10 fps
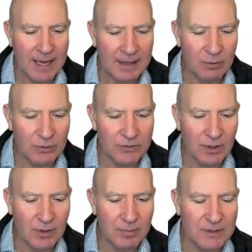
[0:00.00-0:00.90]
And
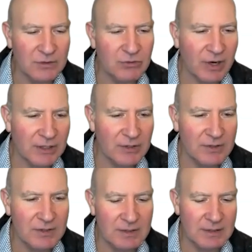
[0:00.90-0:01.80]
also this
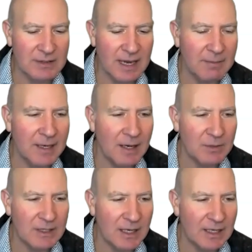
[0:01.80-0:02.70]
instructions tab here,
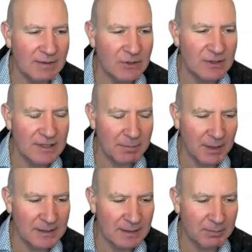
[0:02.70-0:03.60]
which kind of gives you a
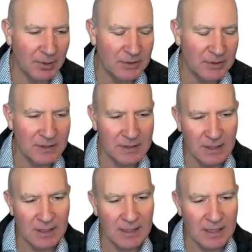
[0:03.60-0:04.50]
step-by-step process
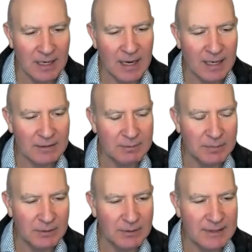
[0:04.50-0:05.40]
how to
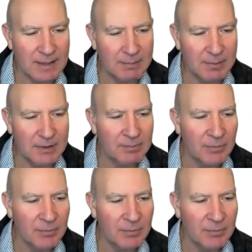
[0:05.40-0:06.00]
build this template.